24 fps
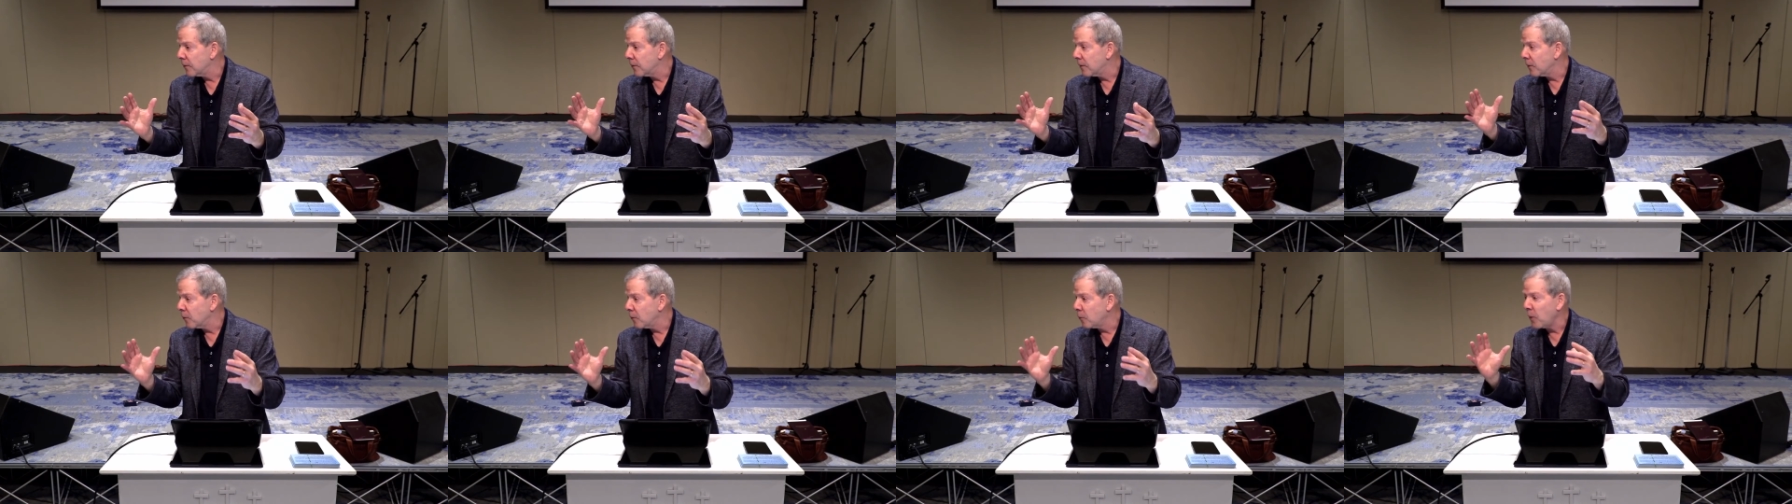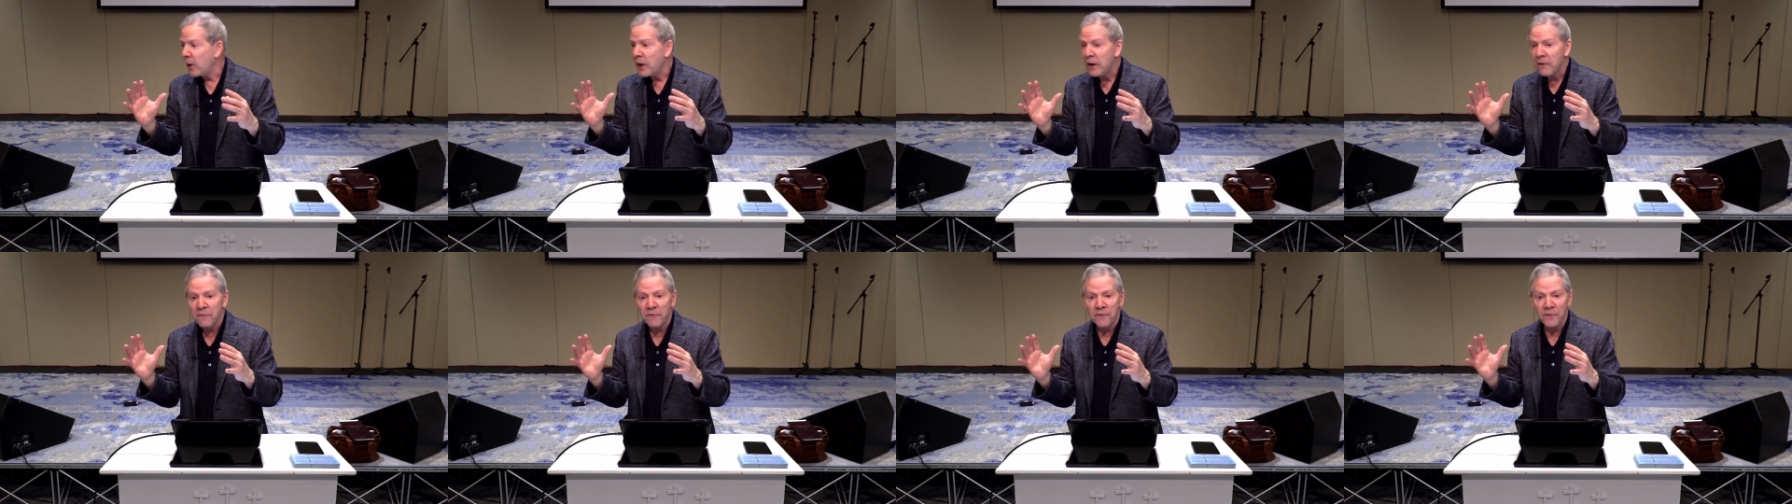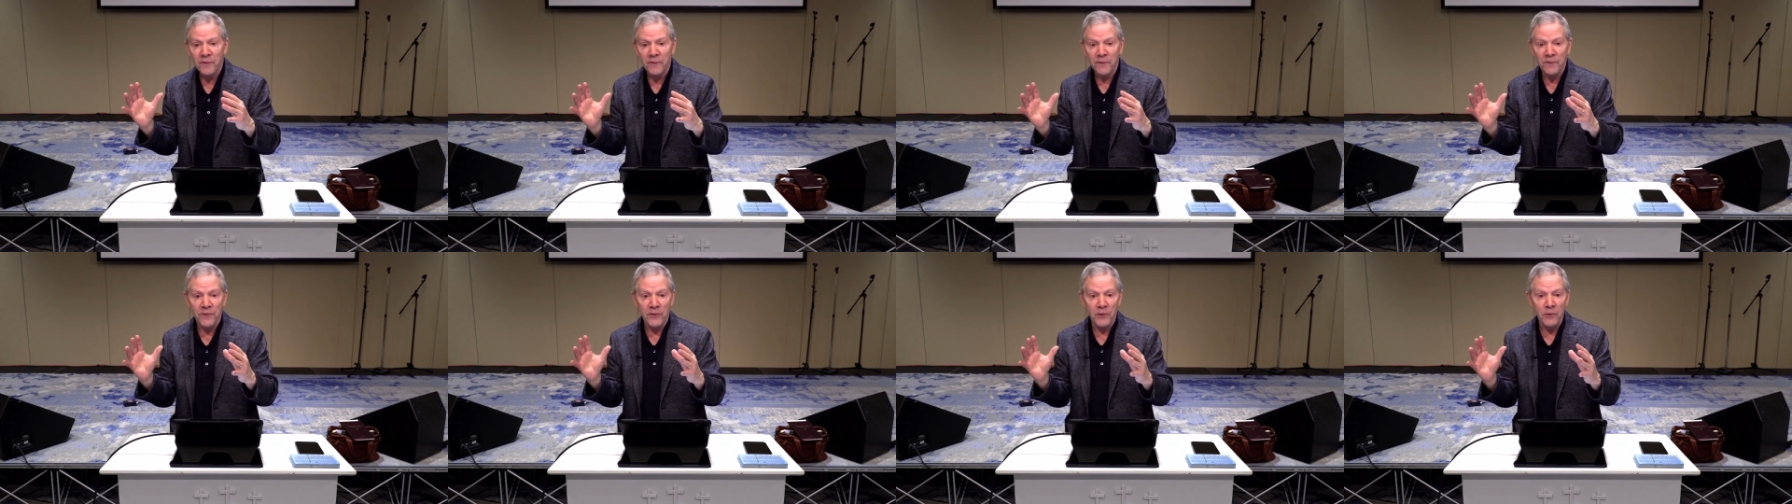It's a way of
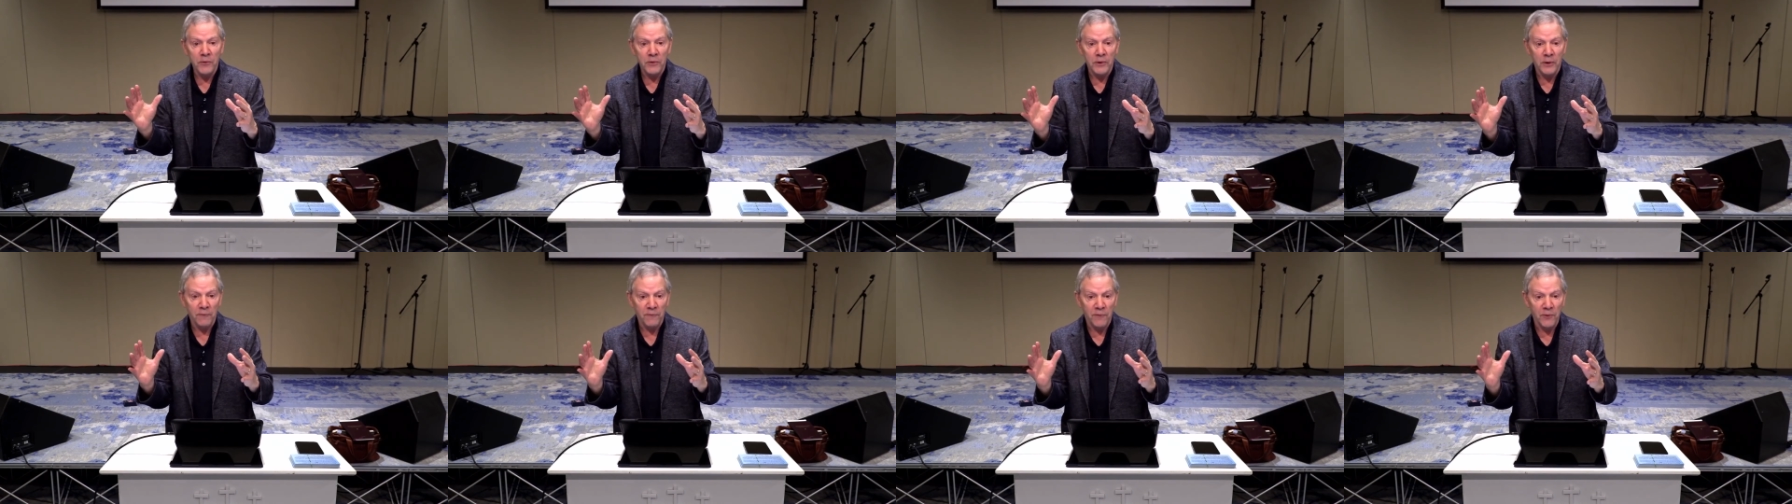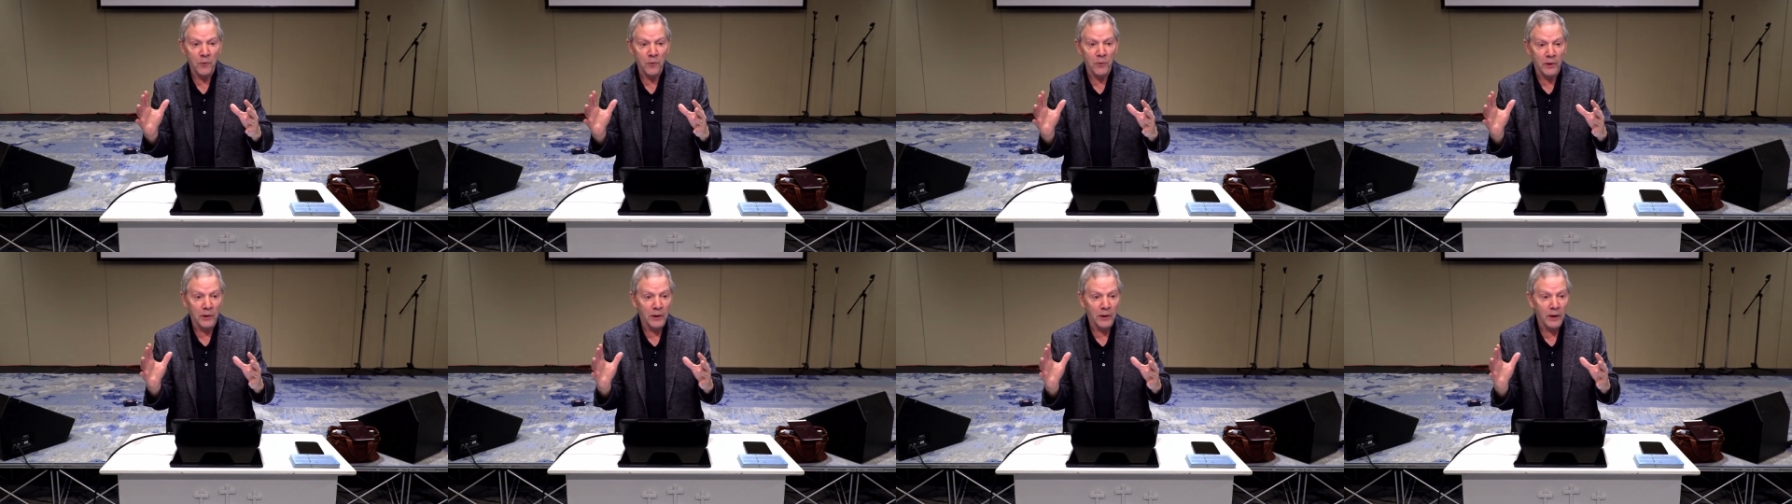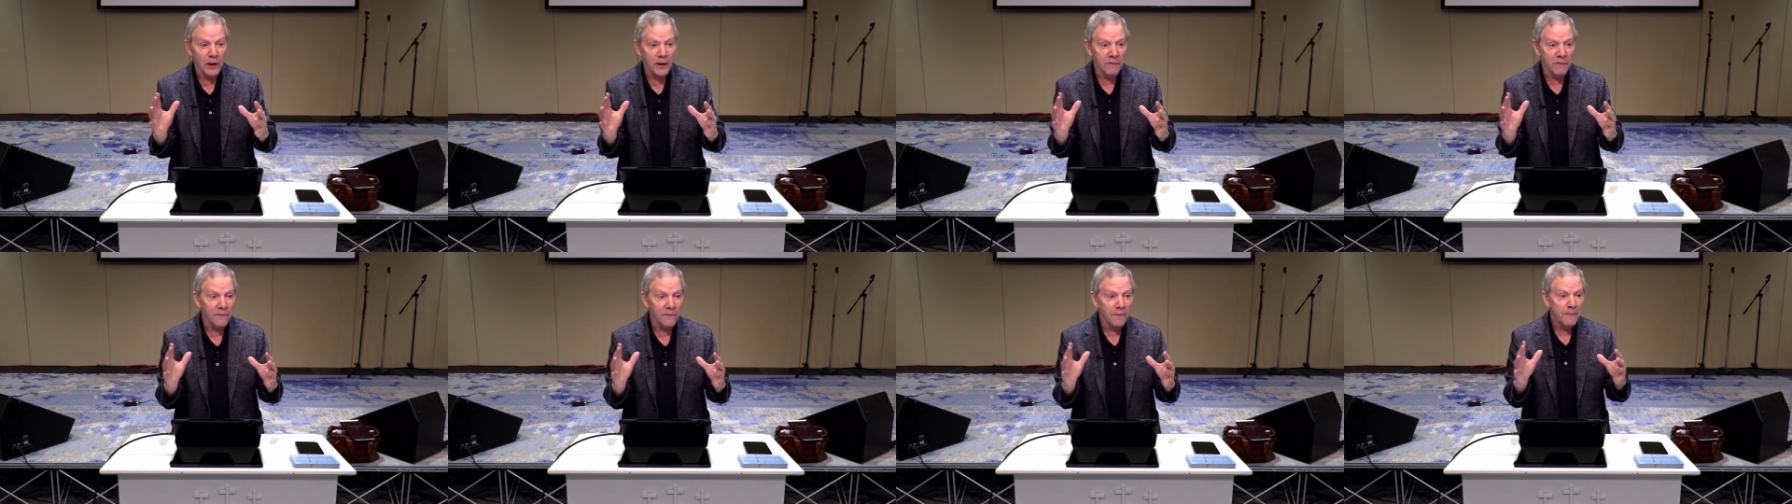viewing
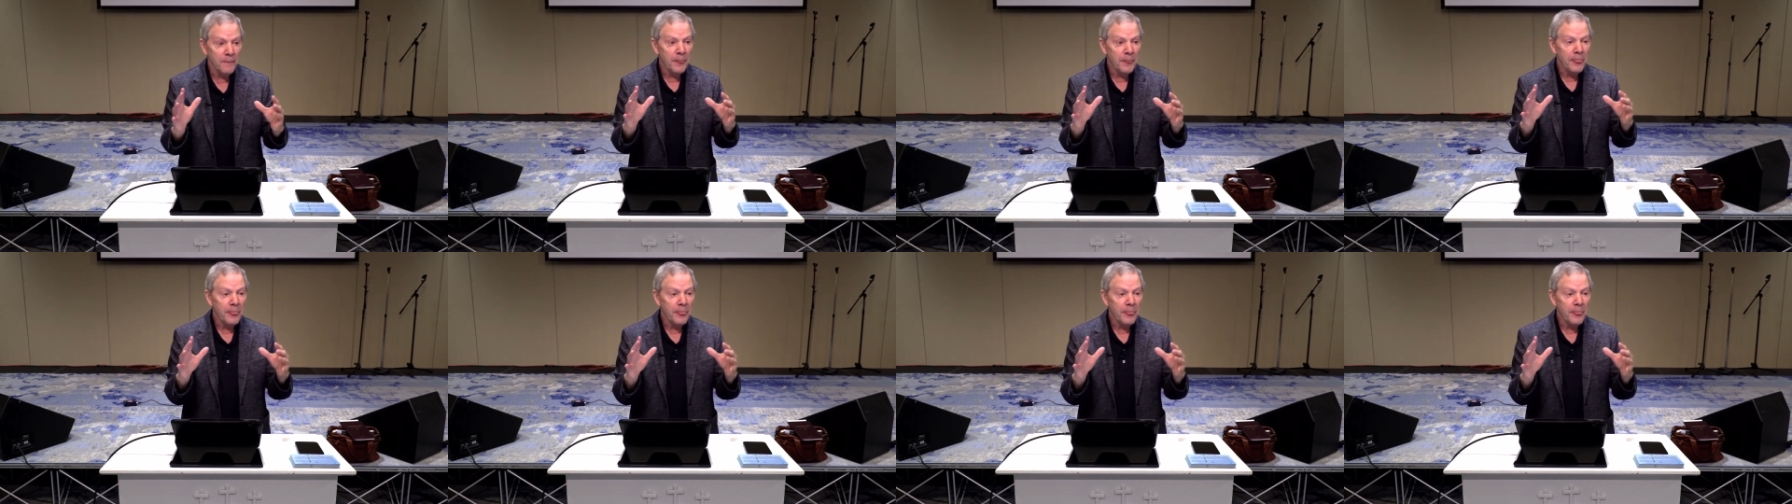life